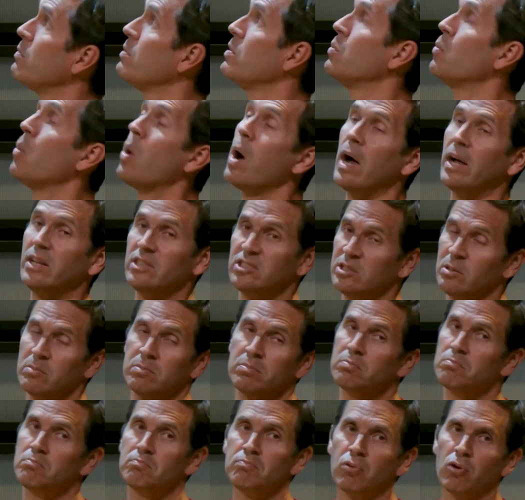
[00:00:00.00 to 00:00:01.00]
want, some
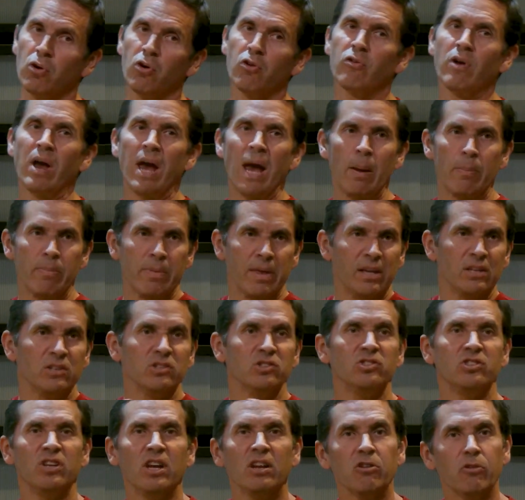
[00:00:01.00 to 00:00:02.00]
program that
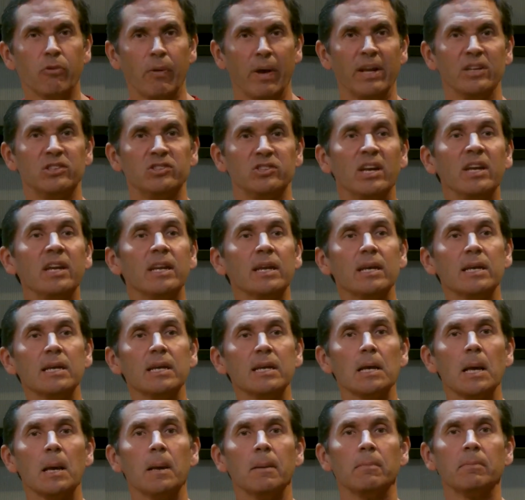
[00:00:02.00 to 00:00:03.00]
generates it,
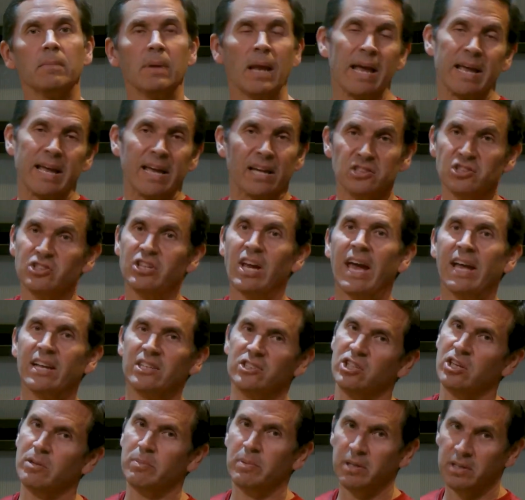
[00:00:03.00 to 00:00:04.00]
like a
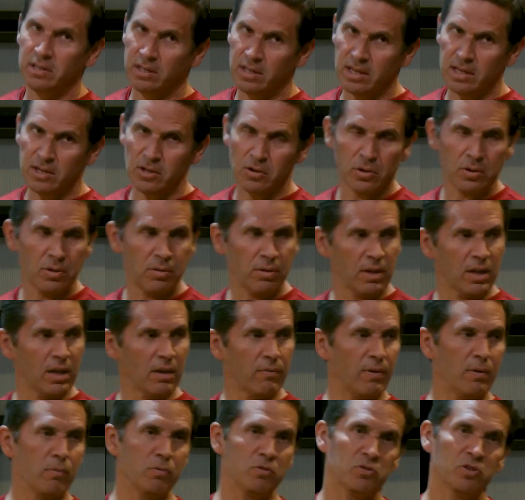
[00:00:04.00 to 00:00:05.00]
ChatGPT, you can think of
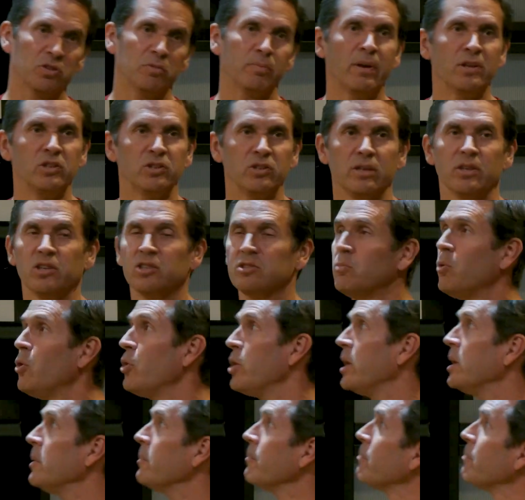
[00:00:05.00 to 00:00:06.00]
it, which was mentioned this morning,